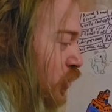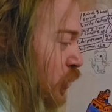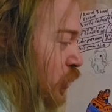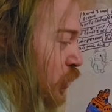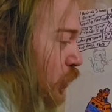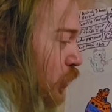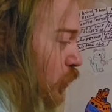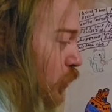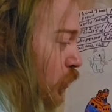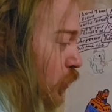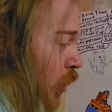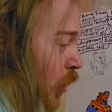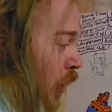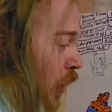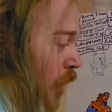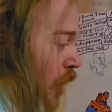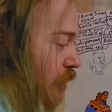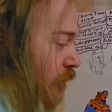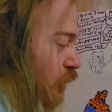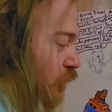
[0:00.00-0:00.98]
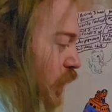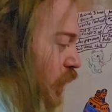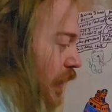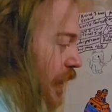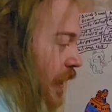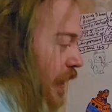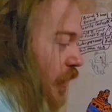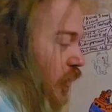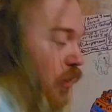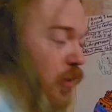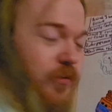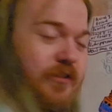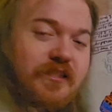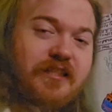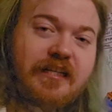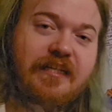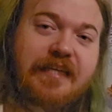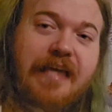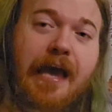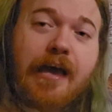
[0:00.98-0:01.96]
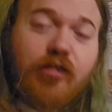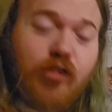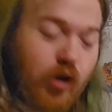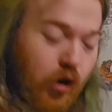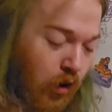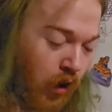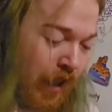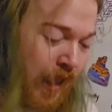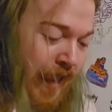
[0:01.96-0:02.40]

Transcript: two fucking notes together.